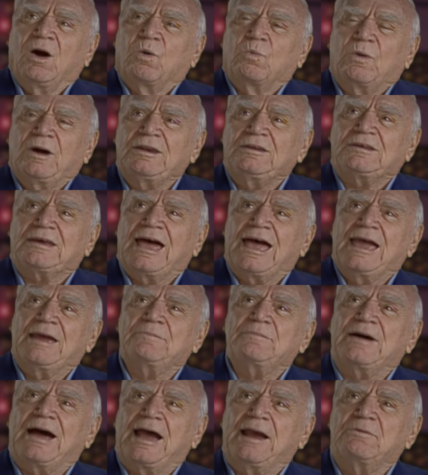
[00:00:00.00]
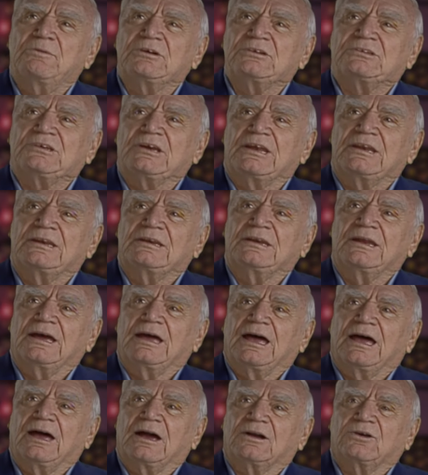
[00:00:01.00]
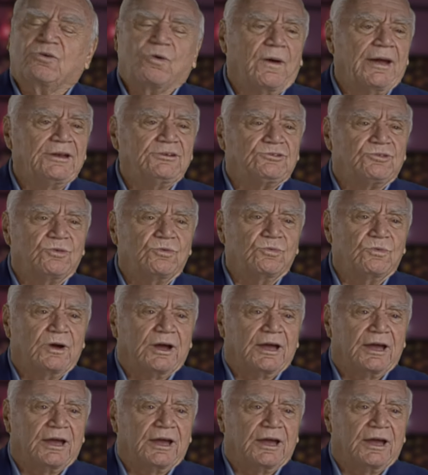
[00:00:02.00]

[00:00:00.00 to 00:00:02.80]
One time I was in, going to